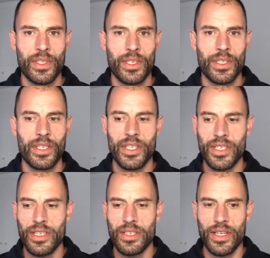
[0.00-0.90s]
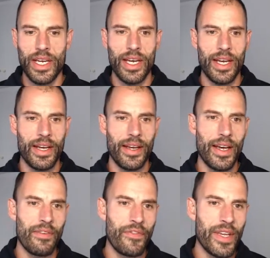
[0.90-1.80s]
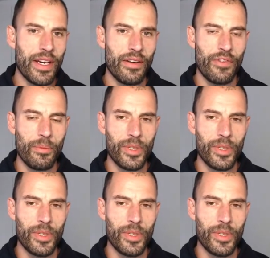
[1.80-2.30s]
So this is a figure from a